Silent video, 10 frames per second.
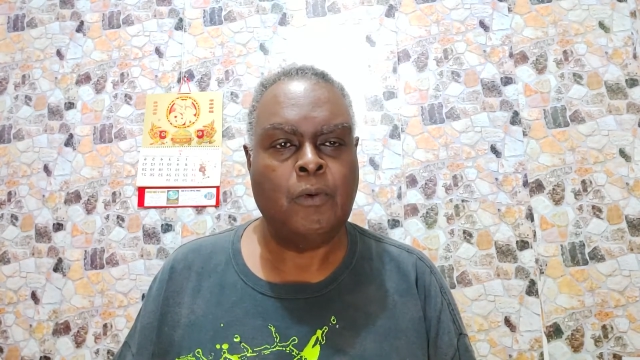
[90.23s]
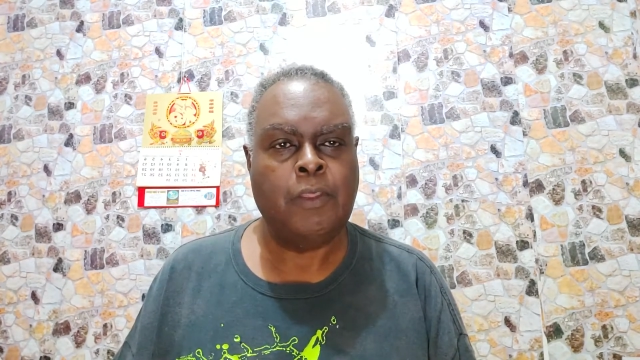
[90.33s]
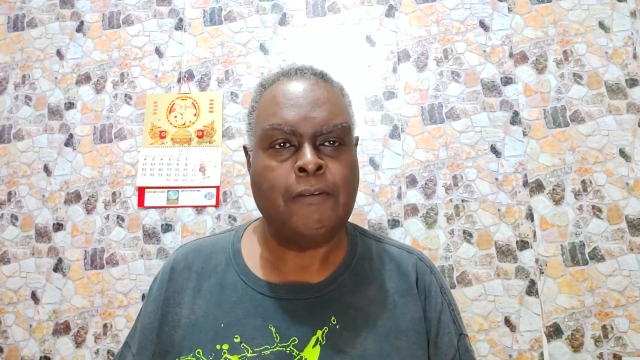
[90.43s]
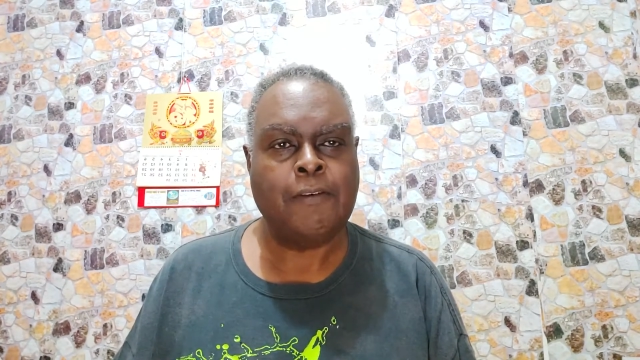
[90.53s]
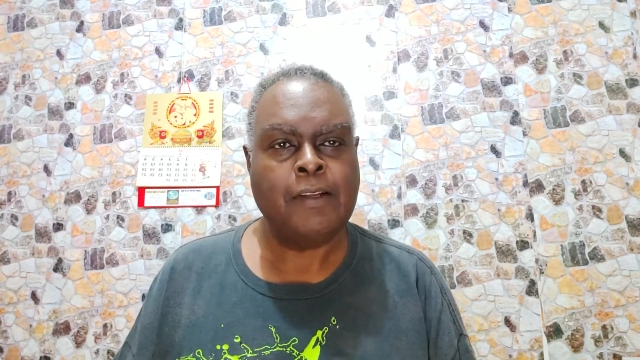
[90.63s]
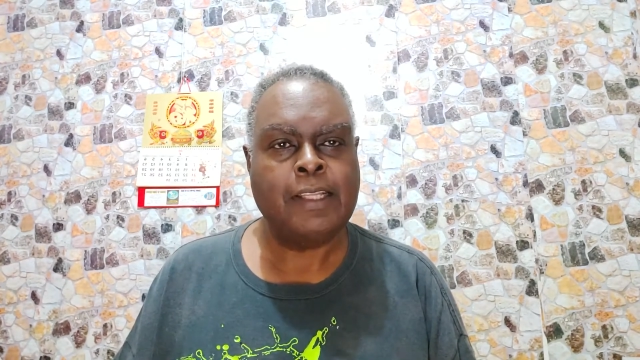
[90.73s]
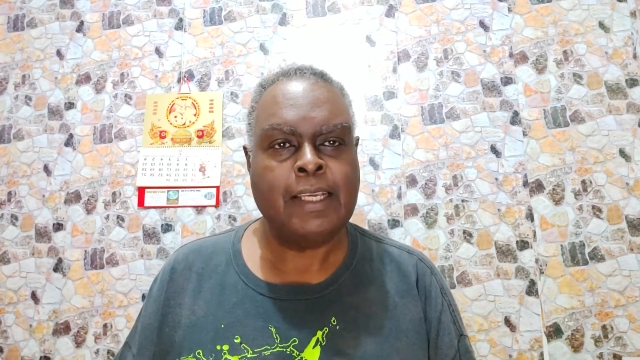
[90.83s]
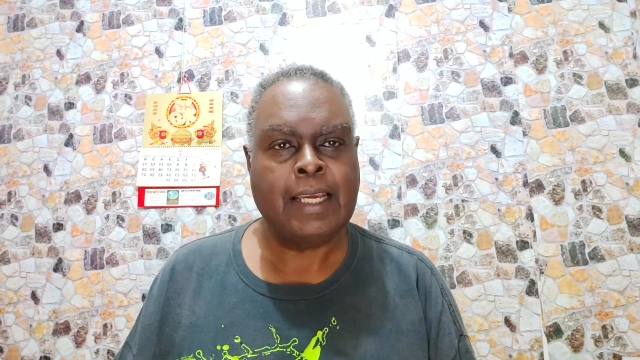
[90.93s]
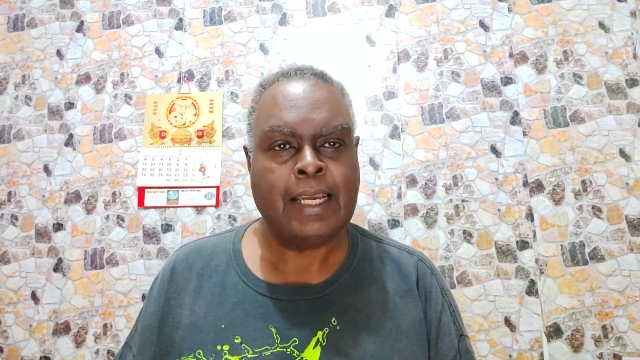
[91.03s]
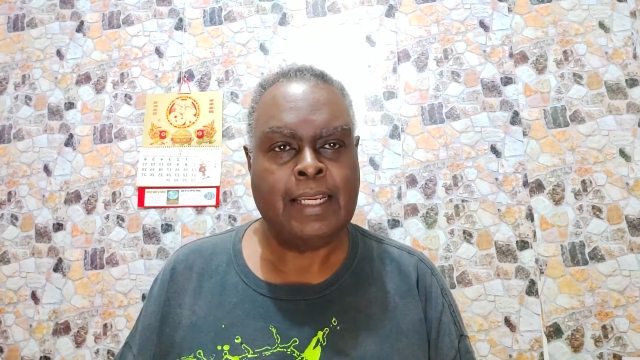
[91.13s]
the first
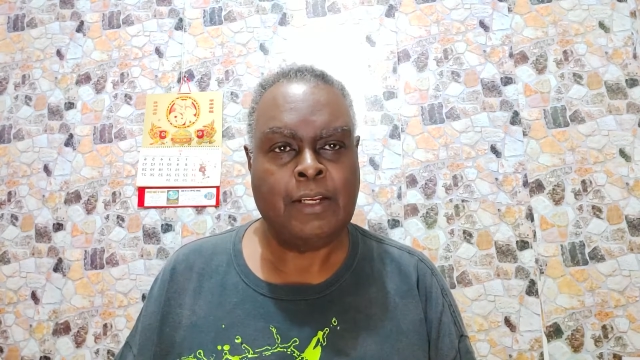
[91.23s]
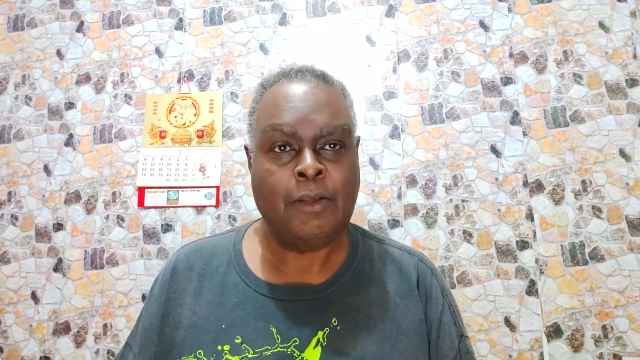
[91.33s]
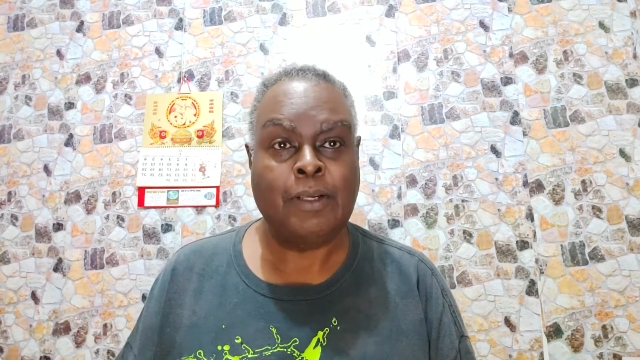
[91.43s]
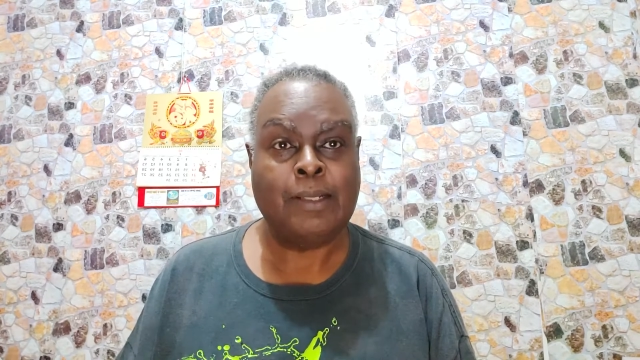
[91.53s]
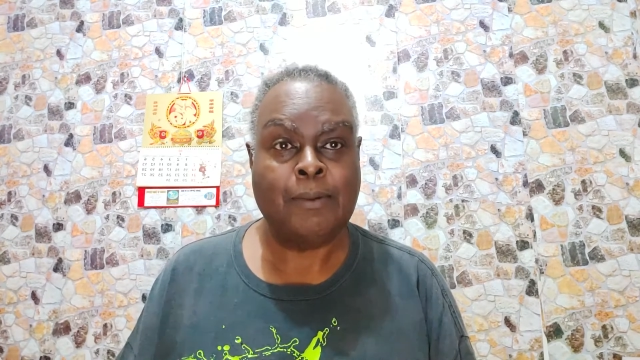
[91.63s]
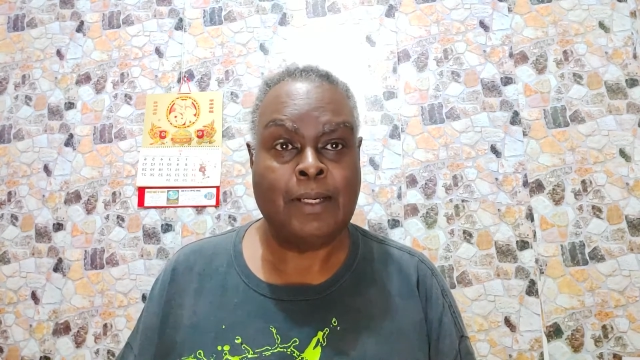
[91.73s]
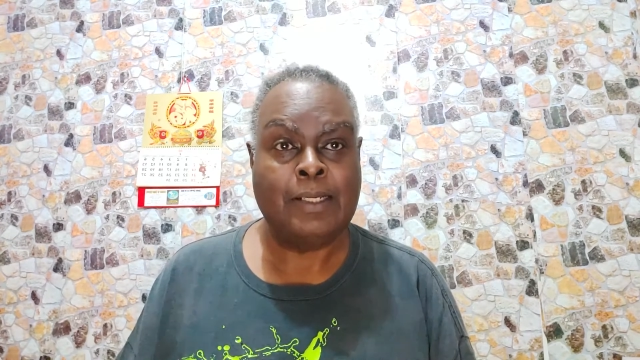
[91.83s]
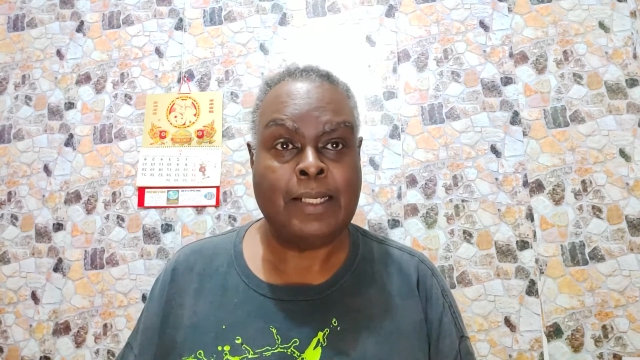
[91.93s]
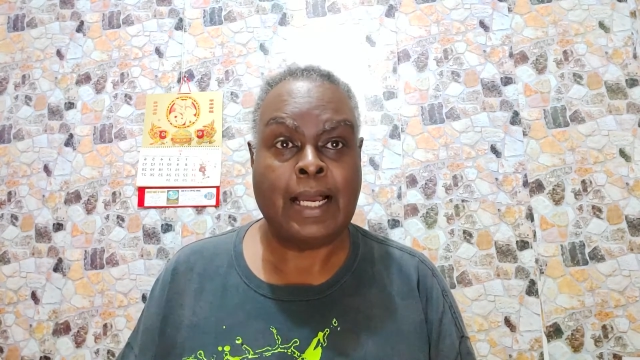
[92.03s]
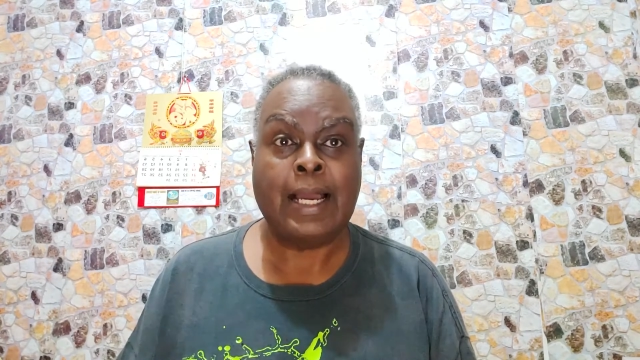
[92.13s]
thing I noticed
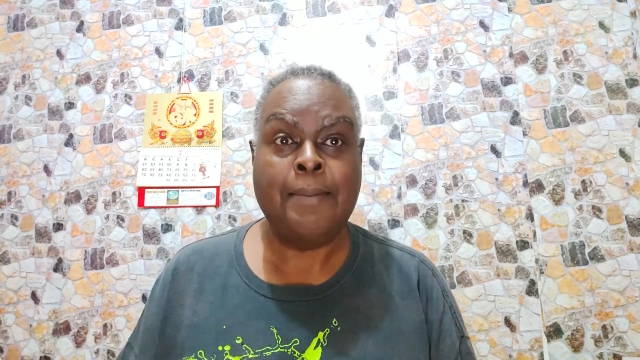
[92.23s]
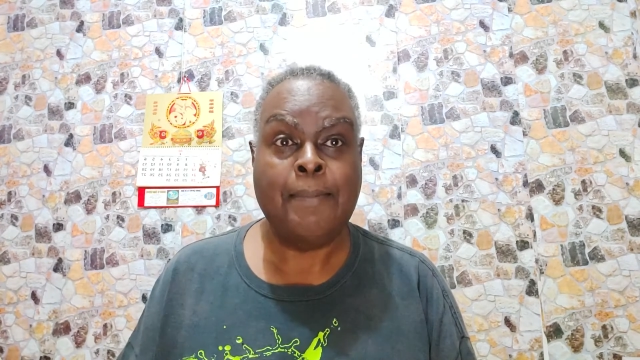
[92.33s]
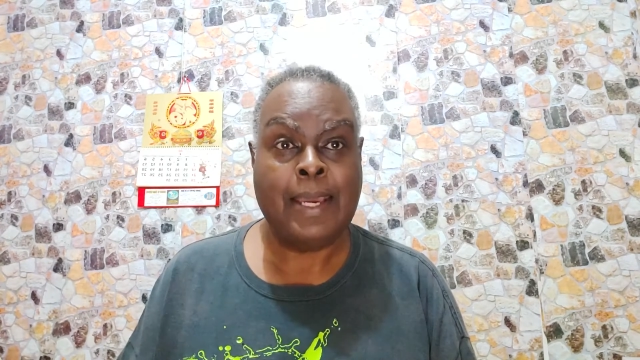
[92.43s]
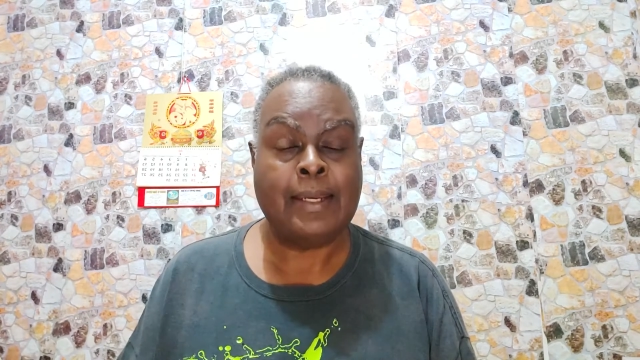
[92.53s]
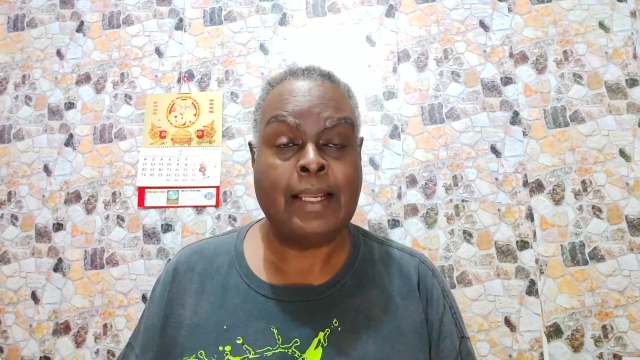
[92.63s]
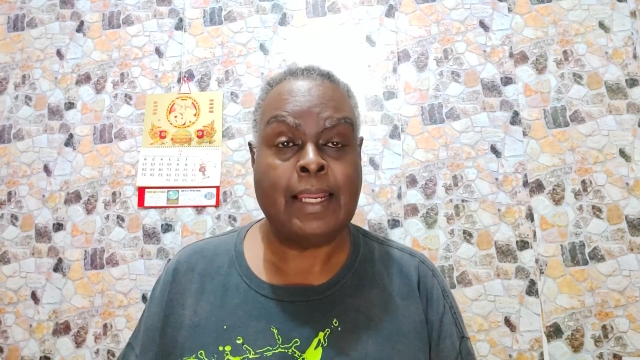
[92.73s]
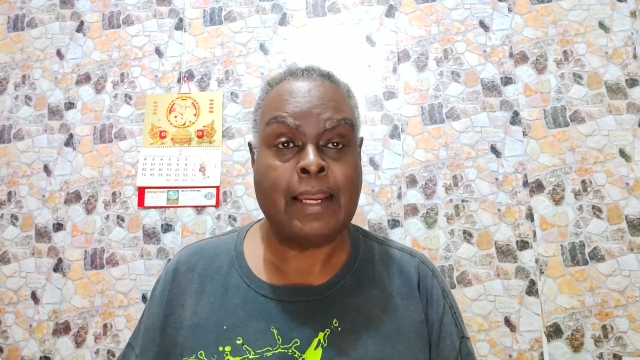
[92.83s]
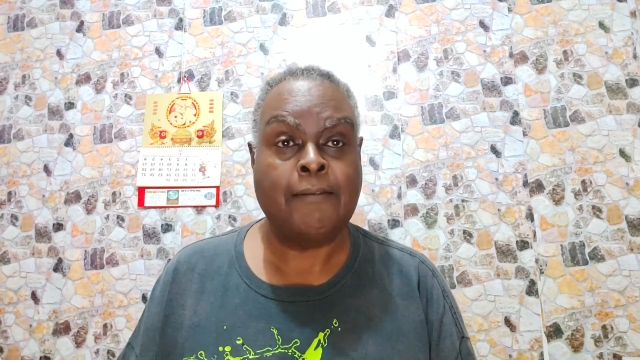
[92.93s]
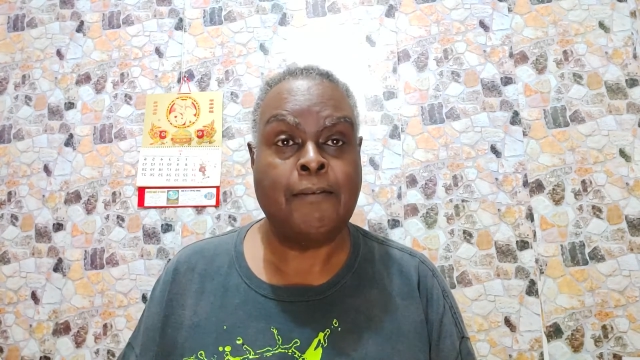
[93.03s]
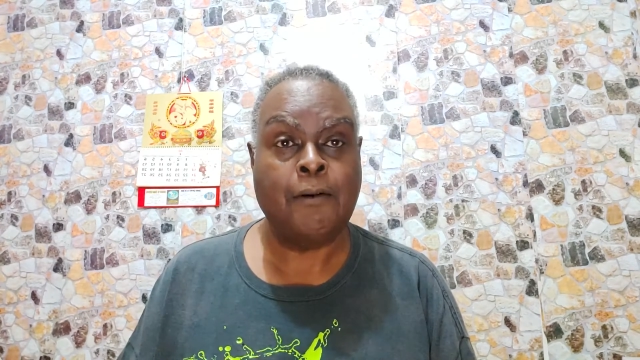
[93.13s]
was I met a
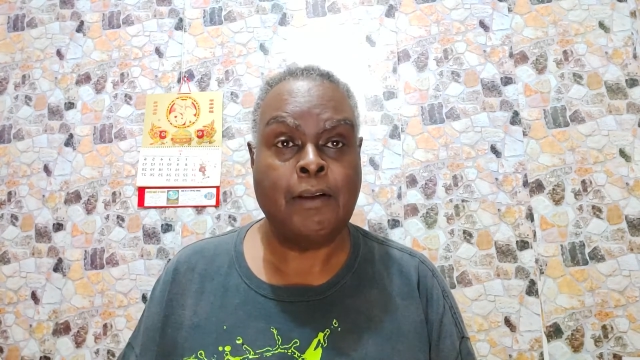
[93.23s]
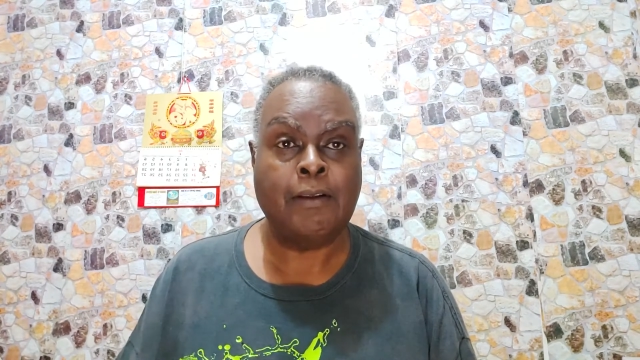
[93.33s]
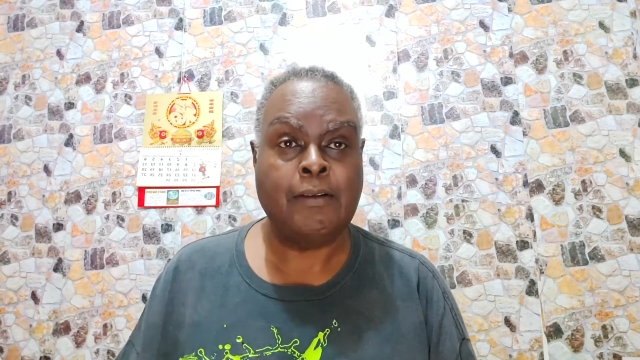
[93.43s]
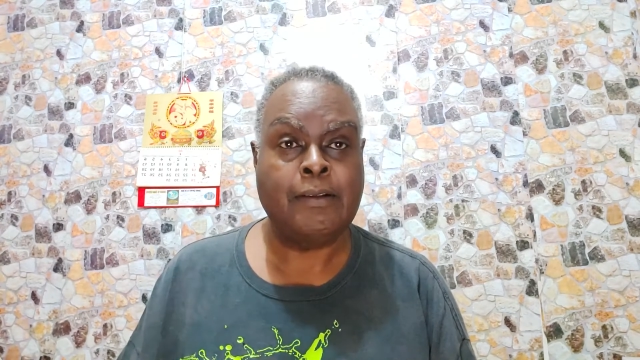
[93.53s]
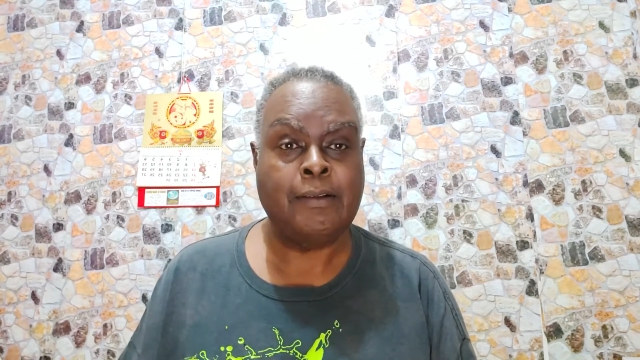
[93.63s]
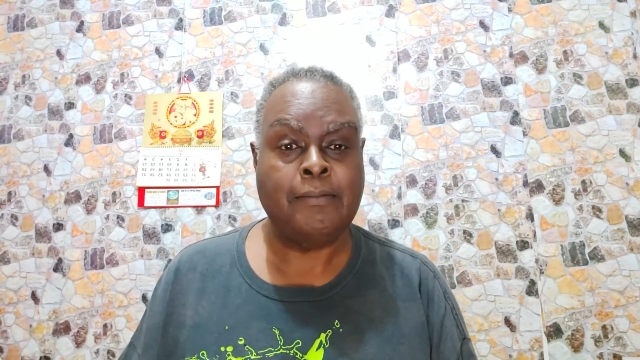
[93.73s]
lot of foreigners,